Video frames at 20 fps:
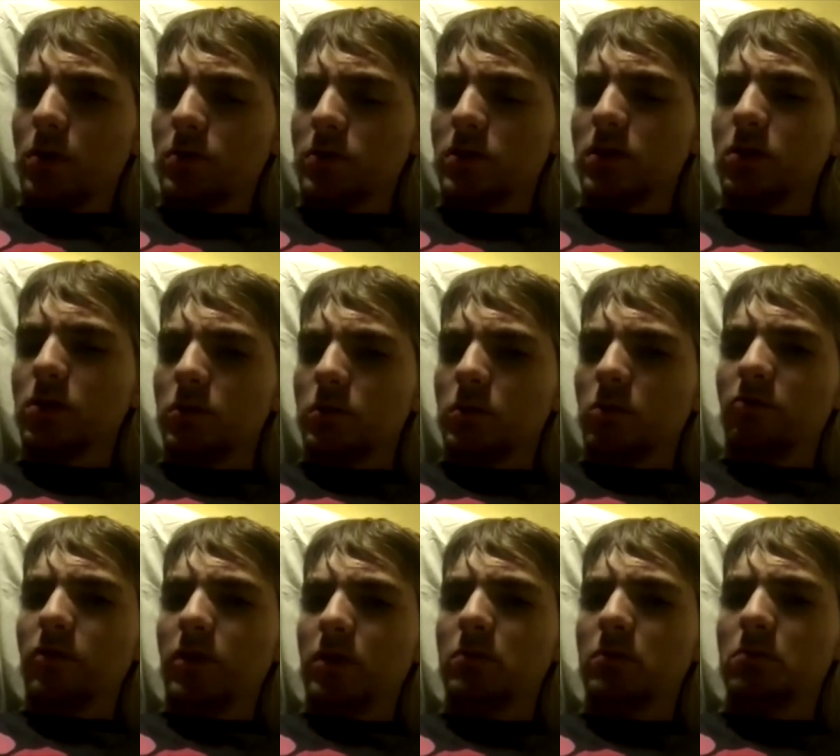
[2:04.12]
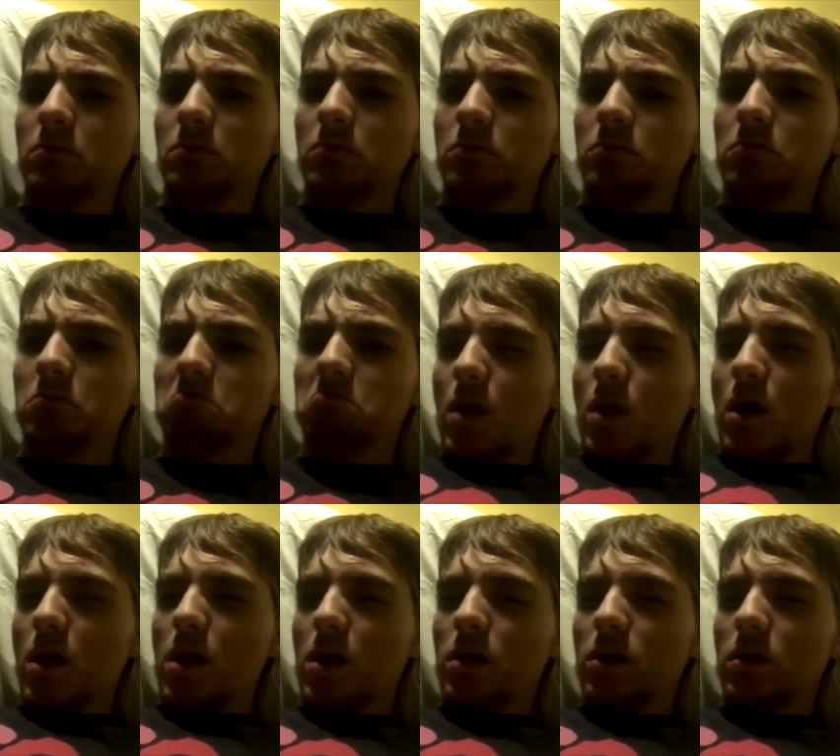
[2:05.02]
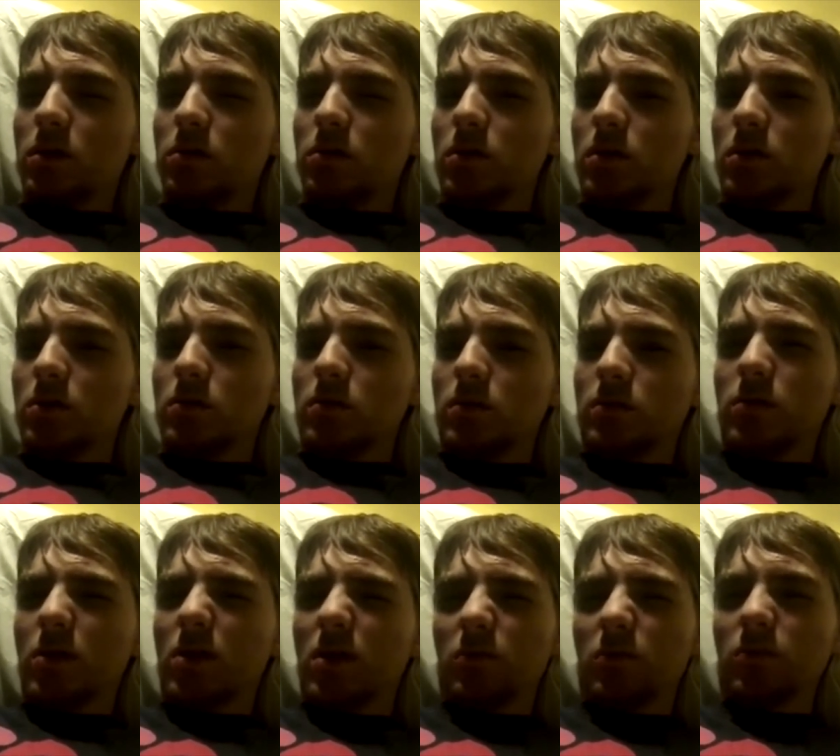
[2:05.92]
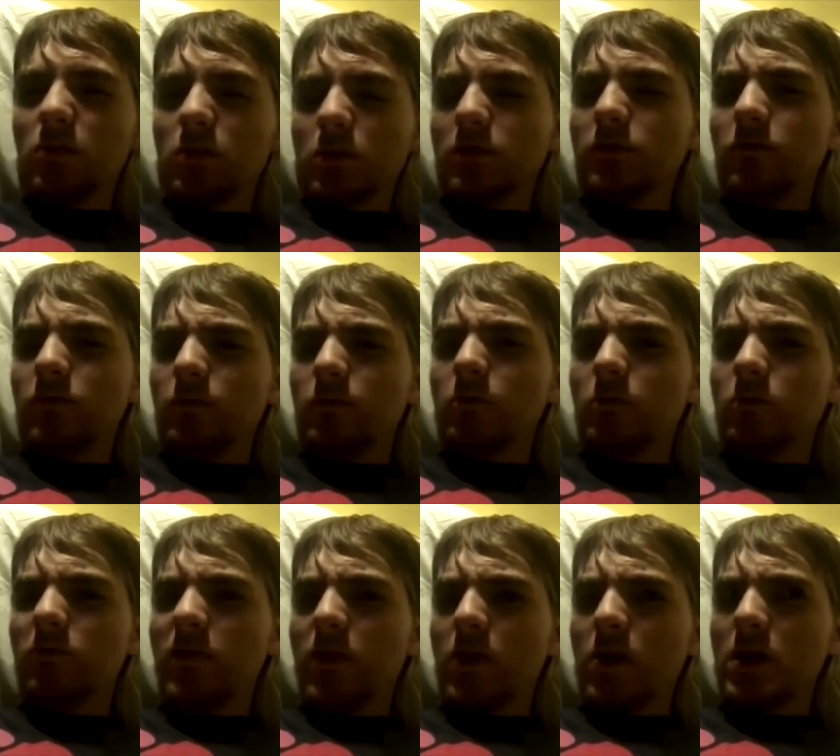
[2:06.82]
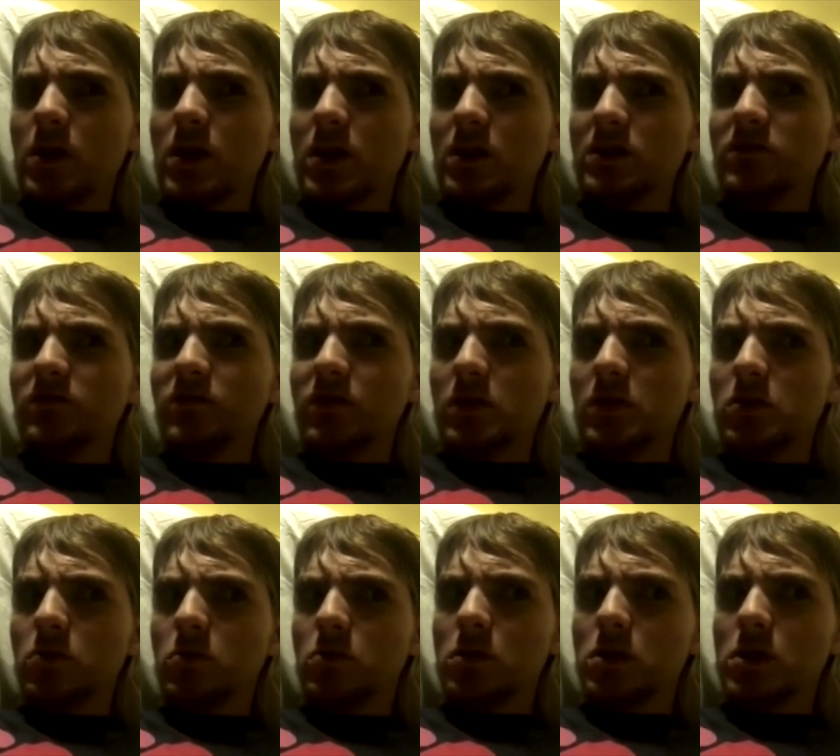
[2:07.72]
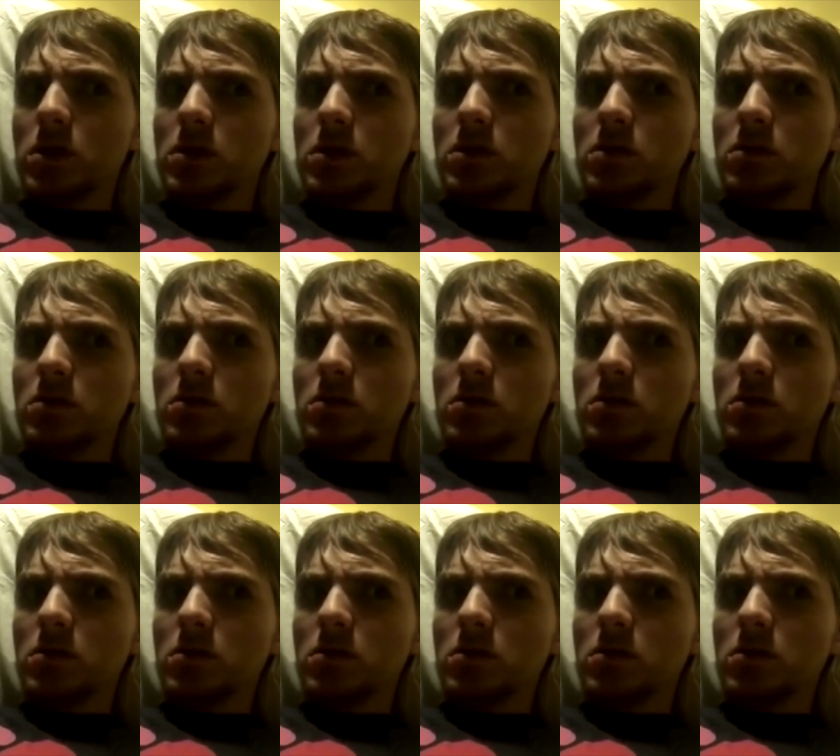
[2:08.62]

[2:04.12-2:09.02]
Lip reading: was a good movie. I thought it looked very nice visually,